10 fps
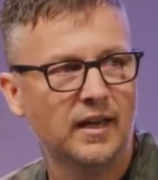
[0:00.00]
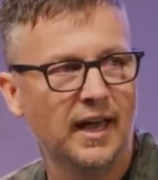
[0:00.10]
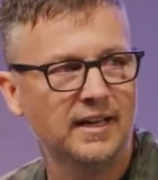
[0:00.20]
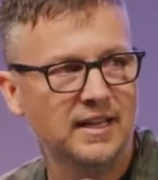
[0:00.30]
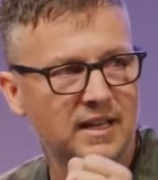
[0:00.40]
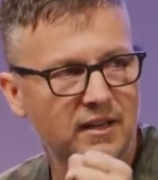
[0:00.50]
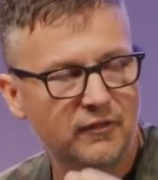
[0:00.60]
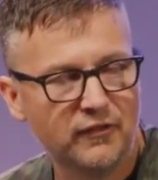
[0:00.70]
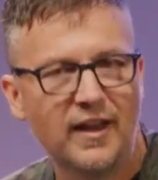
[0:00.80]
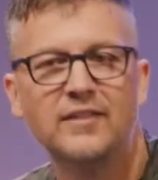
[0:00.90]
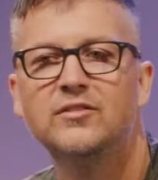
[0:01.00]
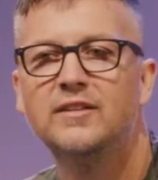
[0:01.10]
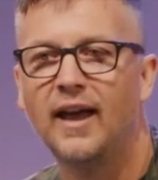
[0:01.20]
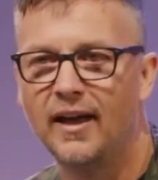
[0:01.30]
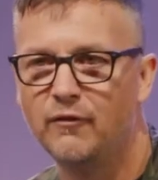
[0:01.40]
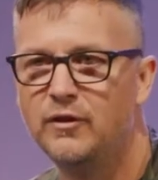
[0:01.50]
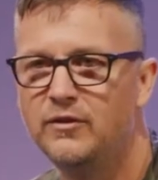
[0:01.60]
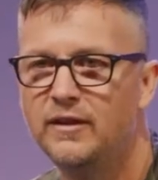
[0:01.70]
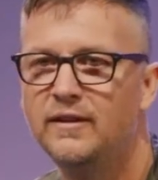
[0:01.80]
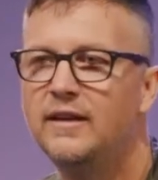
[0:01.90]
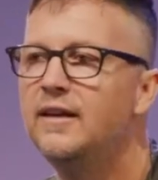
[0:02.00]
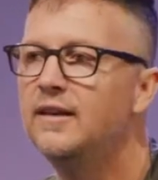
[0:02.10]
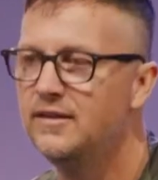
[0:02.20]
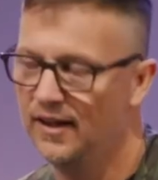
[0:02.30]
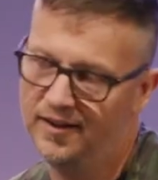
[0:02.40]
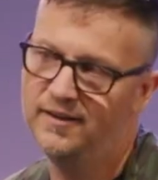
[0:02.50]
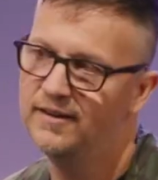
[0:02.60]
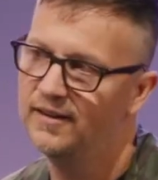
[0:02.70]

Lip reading: and he confessed to everything that he had done.